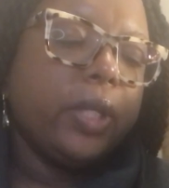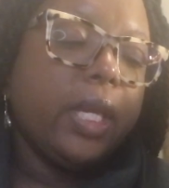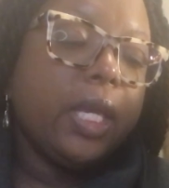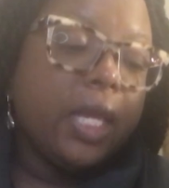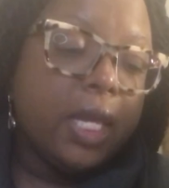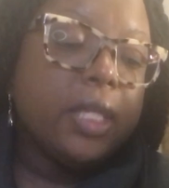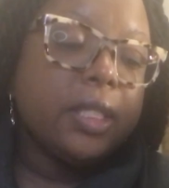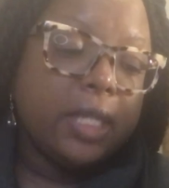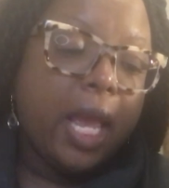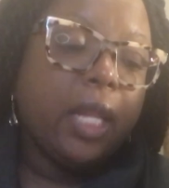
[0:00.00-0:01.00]
He
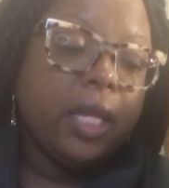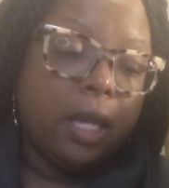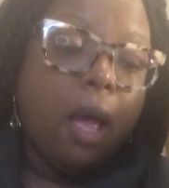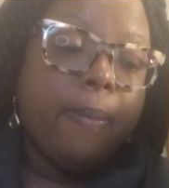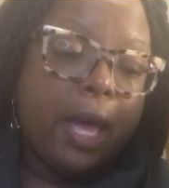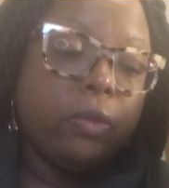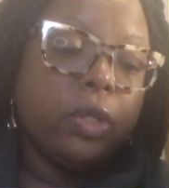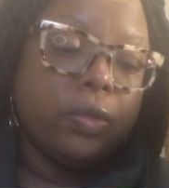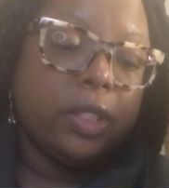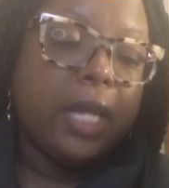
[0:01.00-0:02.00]
is telling about
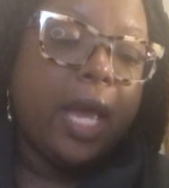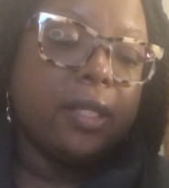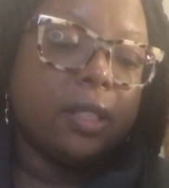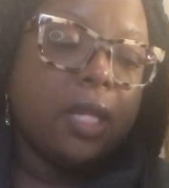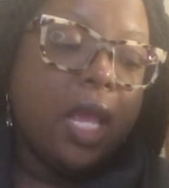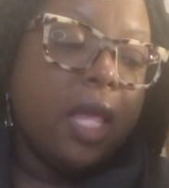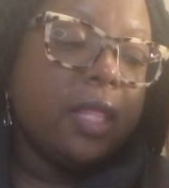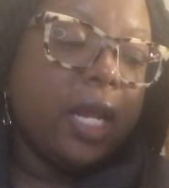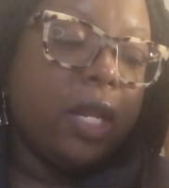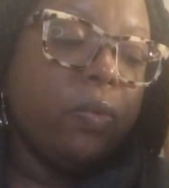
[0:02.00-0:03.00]
those tests
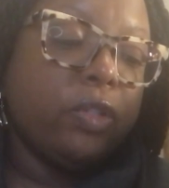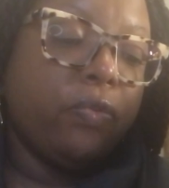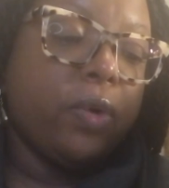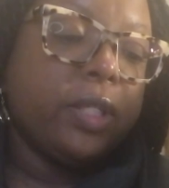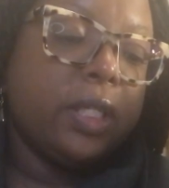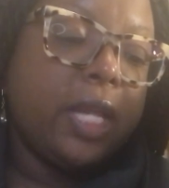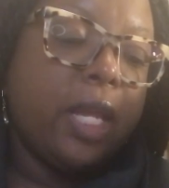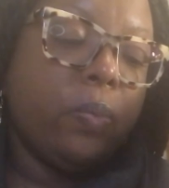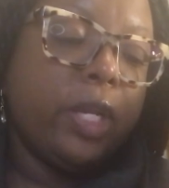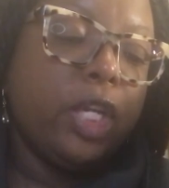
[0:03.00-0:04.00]
that he was forced to
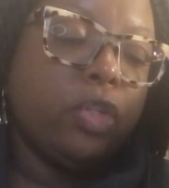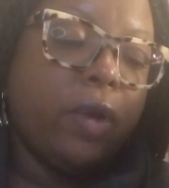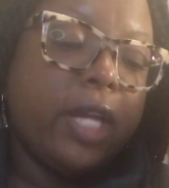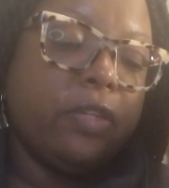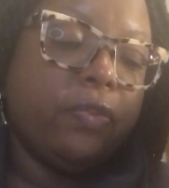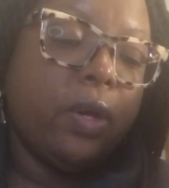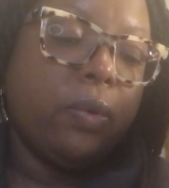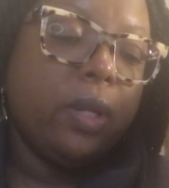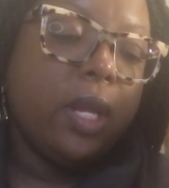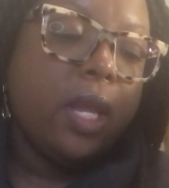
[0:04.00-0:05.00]
take when he tried to
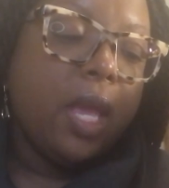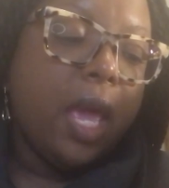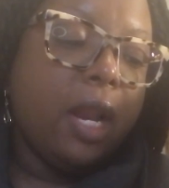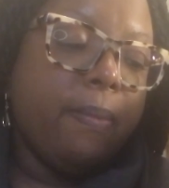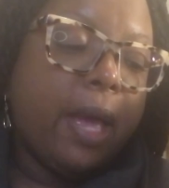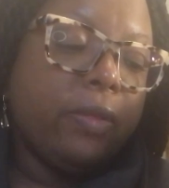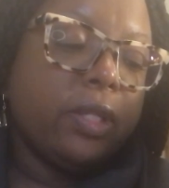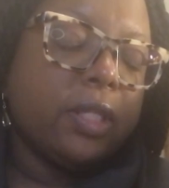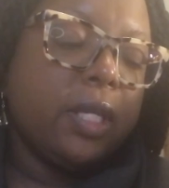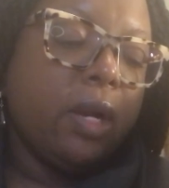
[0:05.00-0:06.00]
vote, and about
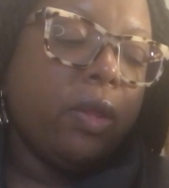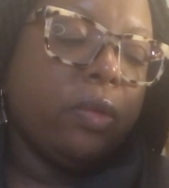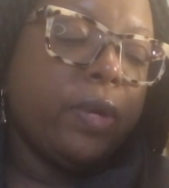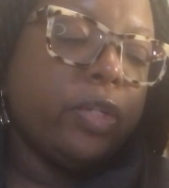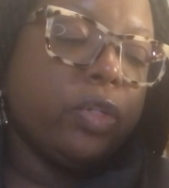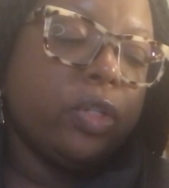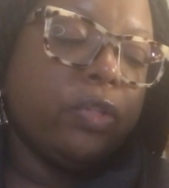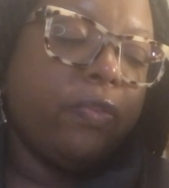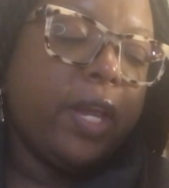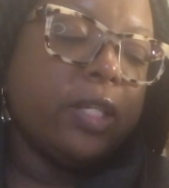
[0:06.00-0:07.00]
the sneer on the
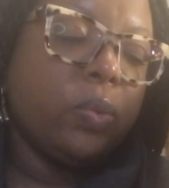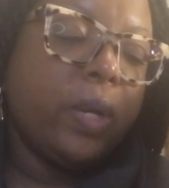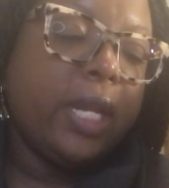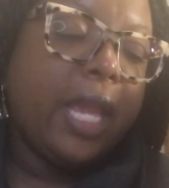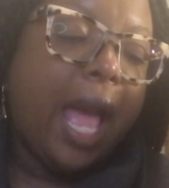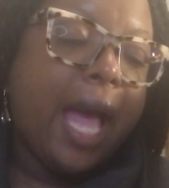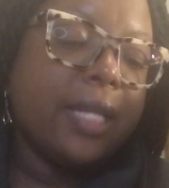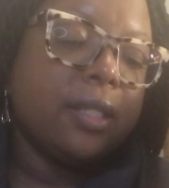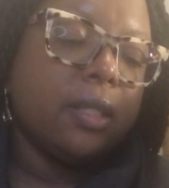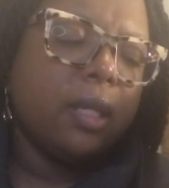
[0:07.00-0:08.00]
registrar's face when he
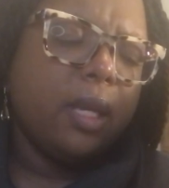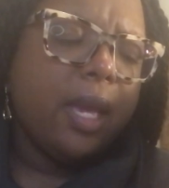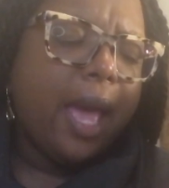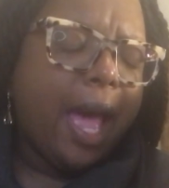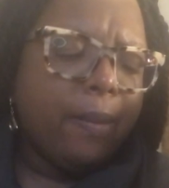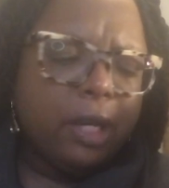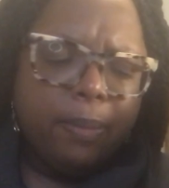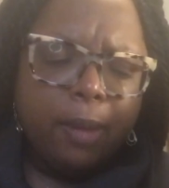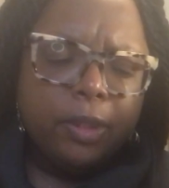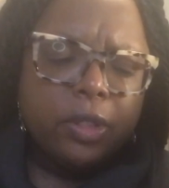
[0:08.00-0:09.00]
asked, "How many
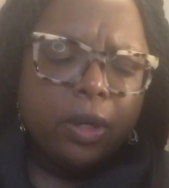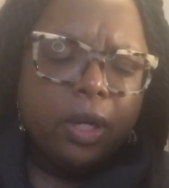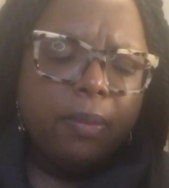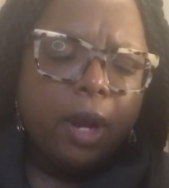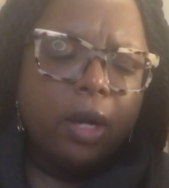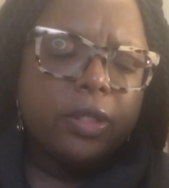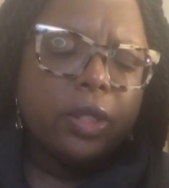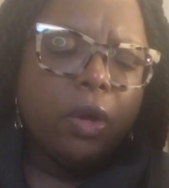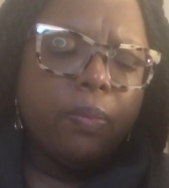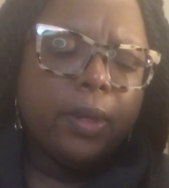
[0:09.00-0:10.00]
bubbles are in a bar of
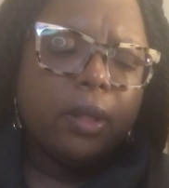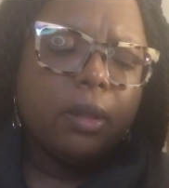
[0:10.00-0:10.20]
soap?"